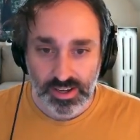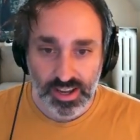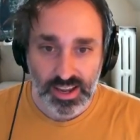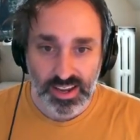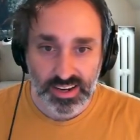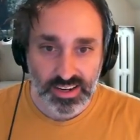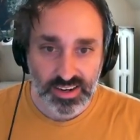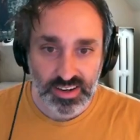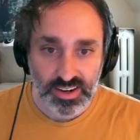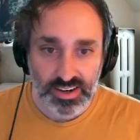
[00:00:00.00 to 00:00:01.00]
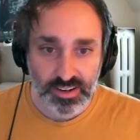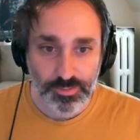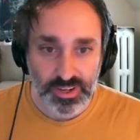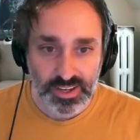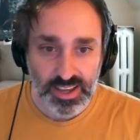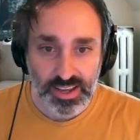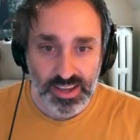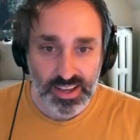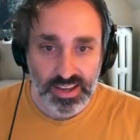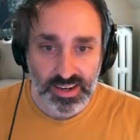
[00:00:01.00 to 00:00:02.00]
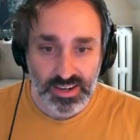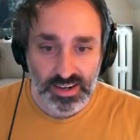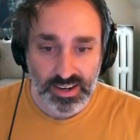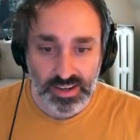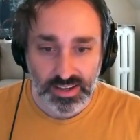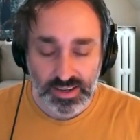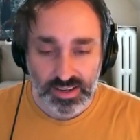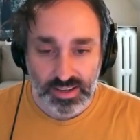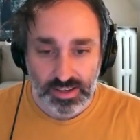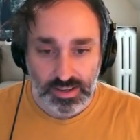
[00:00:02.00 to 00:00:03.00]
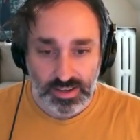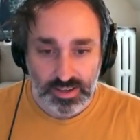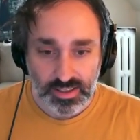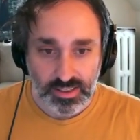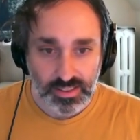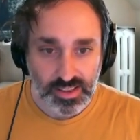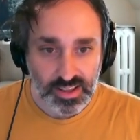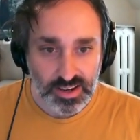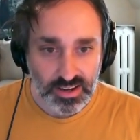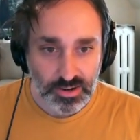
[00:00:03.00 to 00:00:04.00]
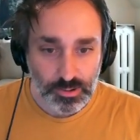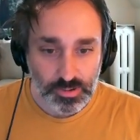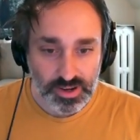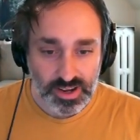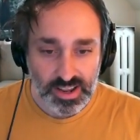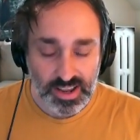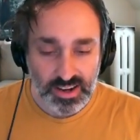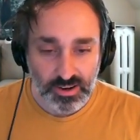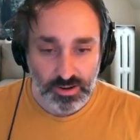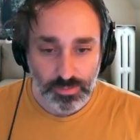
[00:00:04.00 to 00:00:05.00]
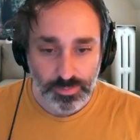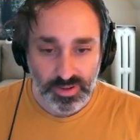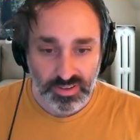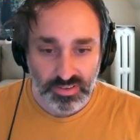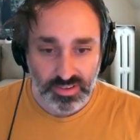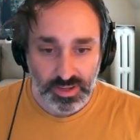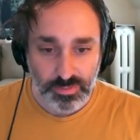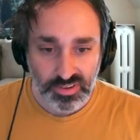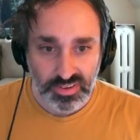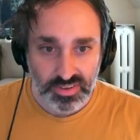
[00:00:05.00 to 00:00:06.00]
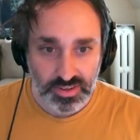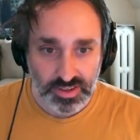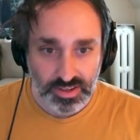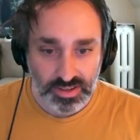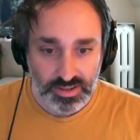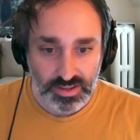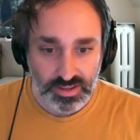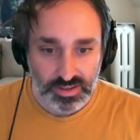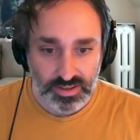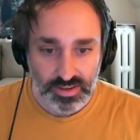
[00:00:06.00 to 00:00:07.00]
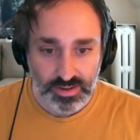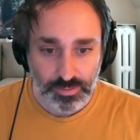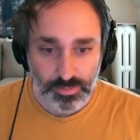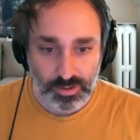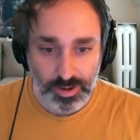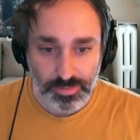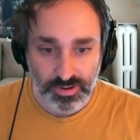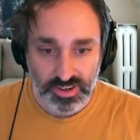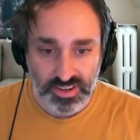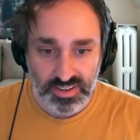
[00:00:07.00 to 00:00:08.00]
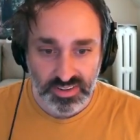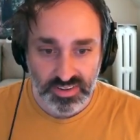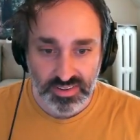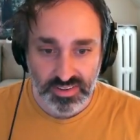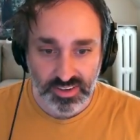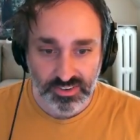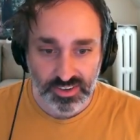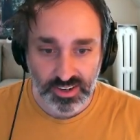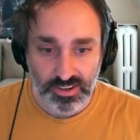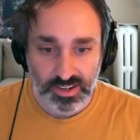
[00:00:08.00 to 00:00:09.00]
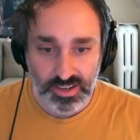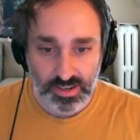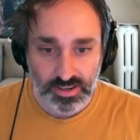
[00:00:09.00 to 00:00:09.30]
And we can then go and add our pixel labels properties dictionary.